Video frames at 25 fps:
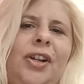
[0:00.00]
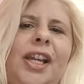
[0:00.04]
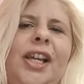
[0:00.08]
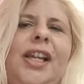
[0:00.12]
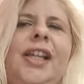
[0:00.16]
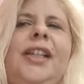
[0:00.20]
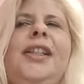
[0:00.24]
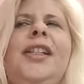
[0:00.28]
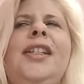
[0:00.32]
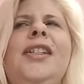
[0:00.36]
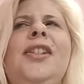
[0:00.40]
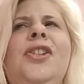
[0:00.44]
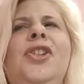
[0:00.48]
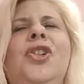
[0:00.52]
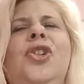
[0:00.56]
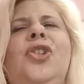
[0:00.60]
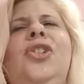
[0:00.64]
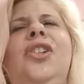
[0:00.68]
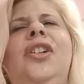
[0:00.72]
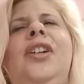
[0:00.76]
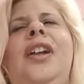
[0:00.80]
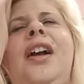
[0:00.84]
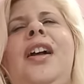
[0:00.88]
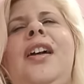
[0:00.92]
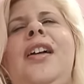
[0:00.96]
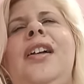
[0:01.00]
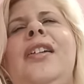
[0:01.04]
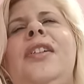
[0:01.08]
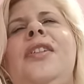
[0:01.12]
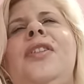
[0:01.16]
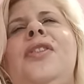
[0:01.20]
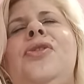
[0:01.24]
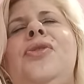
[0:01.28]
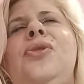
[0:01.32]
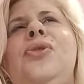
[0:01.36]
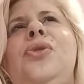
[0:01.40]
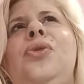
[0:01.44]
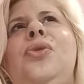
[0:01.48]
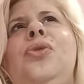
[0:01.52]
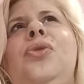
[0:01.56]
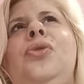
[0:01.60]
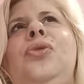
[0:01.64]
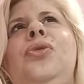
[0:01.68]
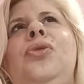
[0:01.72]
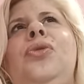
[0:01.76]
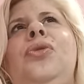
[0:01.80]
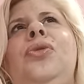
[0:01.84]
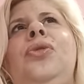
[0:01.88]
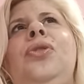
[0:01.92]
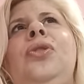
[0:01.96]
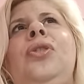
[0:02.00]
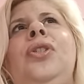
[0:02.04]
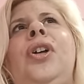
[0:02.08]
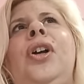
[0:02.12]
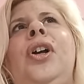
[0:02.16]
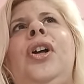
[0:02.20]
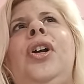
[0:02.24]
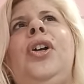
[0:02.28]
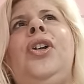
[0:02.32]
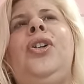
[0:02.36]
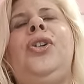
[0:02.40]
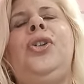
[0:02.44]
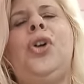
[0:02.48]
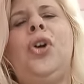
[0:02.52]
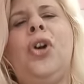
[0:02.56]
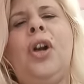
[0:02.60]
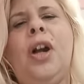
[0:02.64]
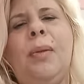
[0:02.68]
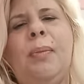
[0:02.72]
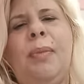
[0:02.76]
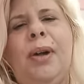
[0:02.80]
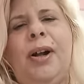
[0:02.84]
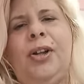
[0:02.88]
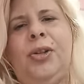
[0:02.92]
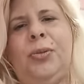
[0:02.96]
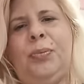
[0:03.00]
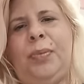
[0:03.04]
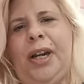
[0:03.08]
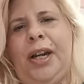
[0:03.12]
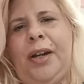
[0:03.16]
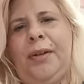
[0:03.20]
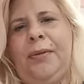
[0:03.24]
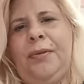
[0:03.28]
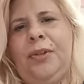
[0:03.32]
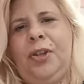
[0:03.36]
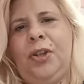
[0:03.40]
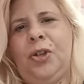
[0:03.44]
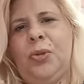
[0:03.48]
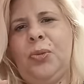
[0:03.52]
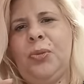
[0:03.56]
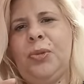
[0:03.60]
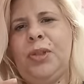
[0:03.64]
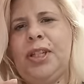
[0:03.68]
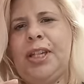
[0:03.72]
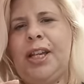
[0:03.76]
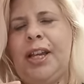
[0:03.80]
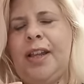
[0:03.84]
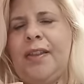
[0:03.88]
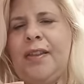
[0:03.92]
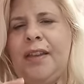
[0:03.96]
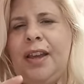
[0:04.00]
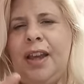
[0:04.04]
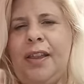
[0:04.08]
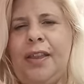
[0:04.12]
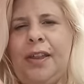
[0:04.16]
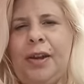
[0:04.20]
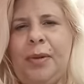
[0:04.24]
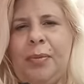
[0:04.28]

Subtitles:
It is not nice to talk about perfumes and the